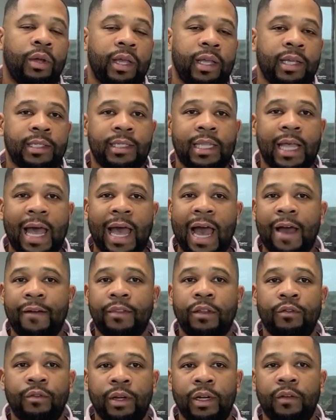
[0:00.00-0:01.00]
is the
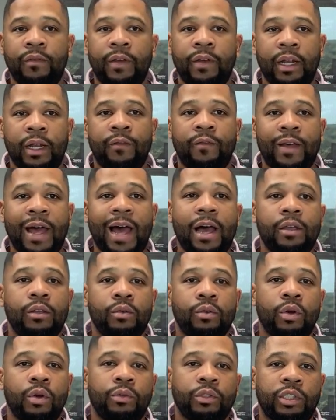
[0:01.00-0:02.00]
after renovated
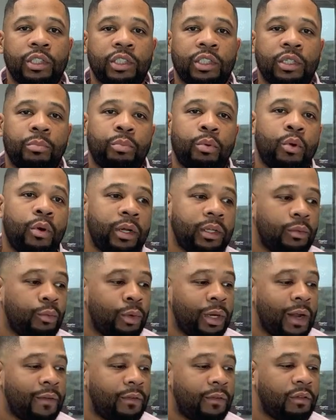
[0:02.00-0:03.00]
value going to support
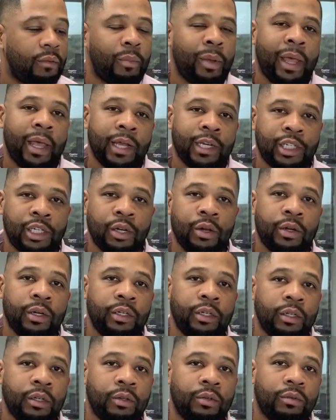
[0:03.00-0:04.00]
whatever repairs you're
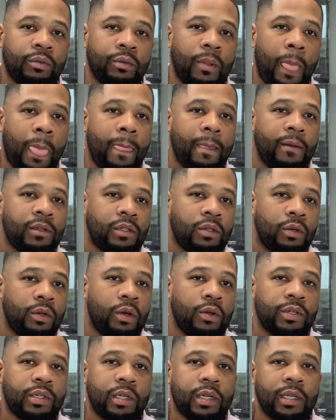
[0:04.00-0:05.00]
gonna do? So
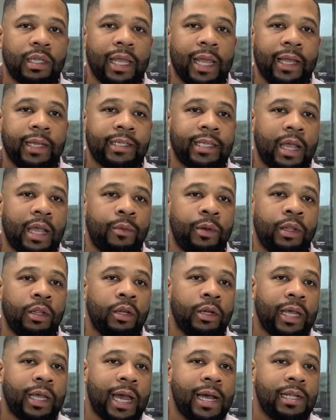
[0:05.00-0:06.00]
those are the things that we
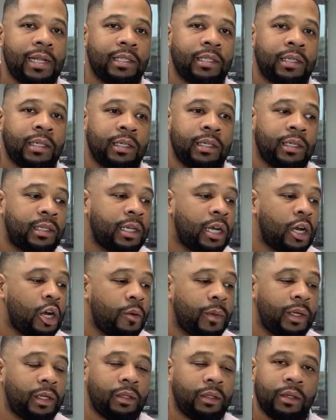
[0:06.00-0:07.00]
look at to
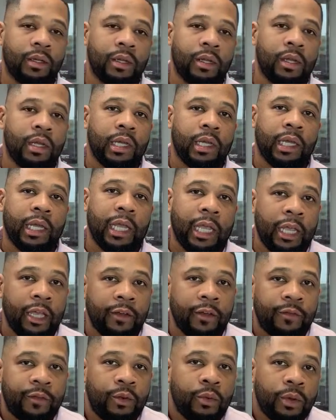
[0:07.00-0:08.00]
determine
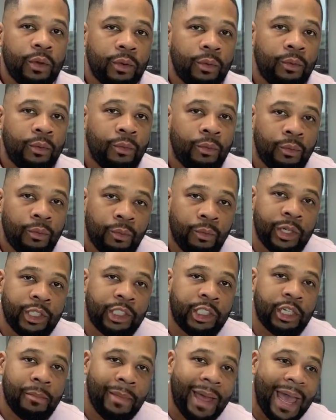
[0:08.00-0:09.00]
if you
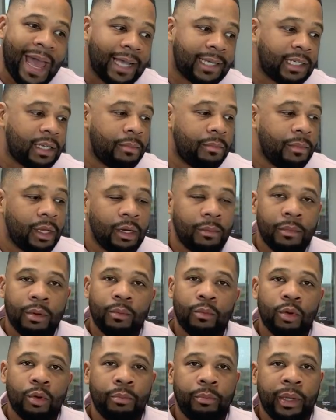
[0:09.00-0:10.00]
what your max and
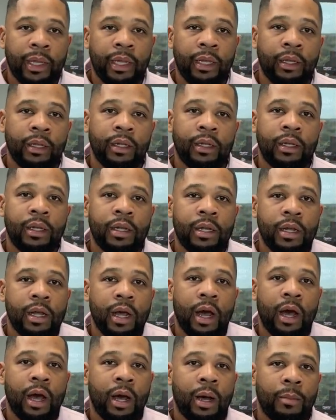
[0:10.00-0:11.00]
minimum would be
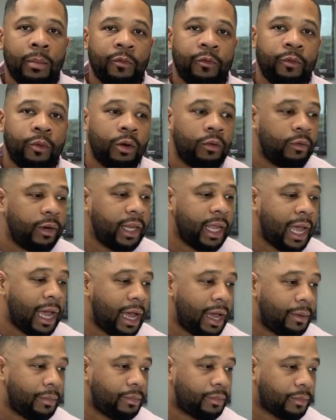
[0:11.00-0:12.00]
um, for
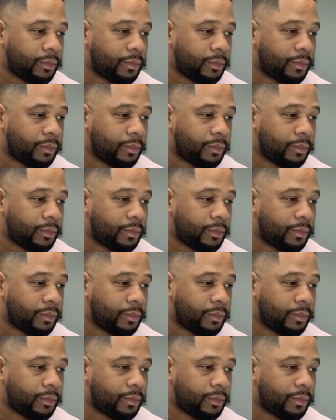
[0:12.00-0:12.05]
rehab.